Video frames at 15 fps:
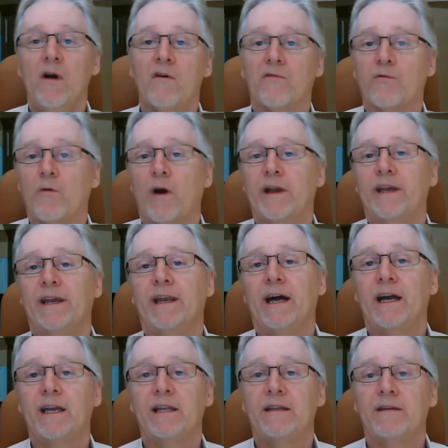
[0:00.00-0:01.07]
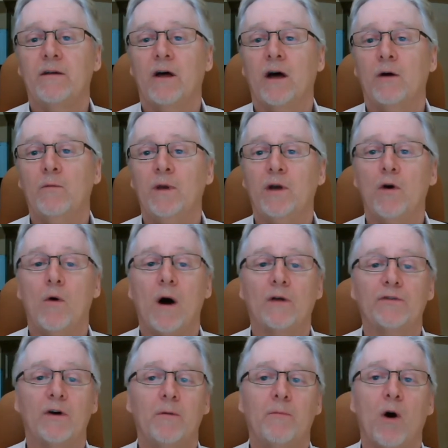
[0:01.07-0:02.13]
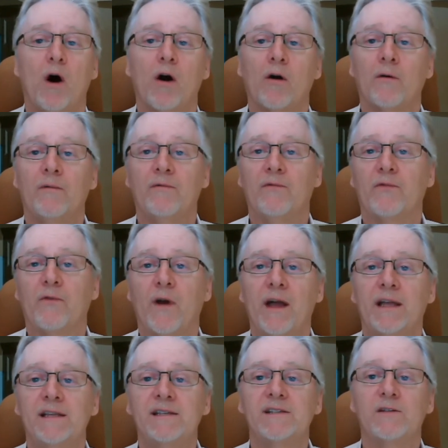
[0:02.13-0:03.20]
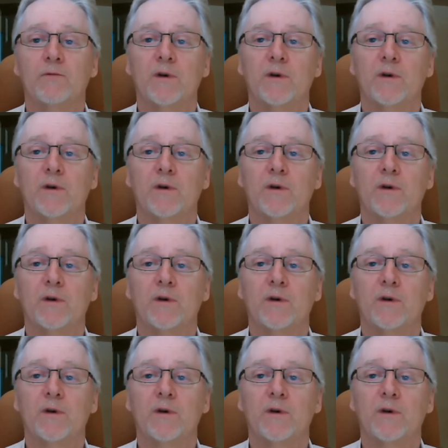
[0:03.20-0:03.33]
Friday night we go out to a bar and friends,